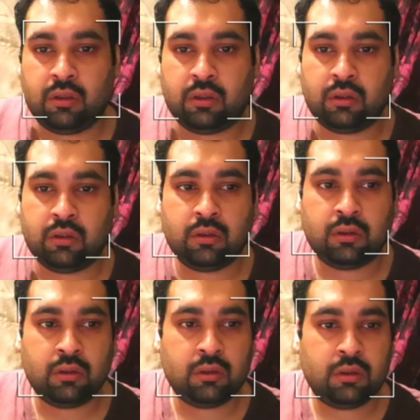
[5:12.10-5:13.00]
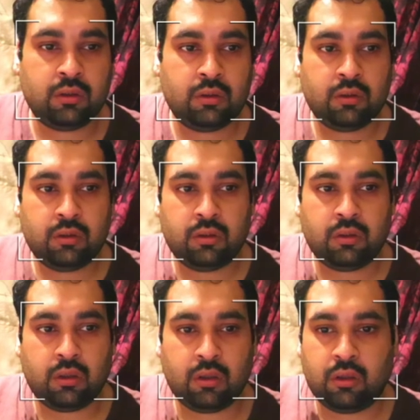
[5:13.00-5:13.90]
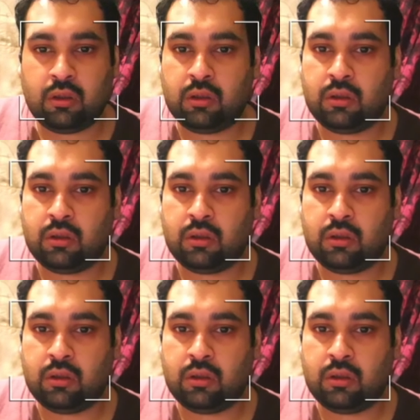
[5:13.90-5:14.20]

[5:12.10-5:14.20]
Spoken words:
(no one is talking)